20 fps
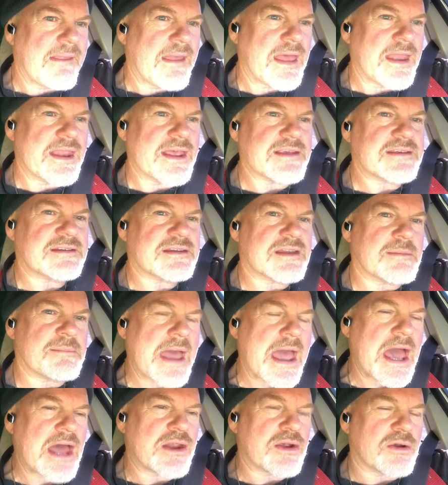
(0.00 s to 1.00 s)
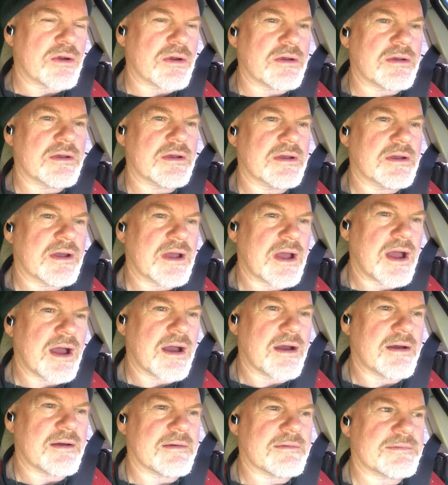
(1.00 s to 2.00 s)
it isn't a matter
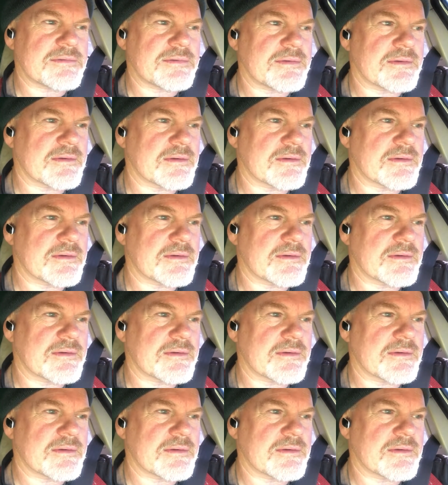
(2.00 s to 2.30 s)
of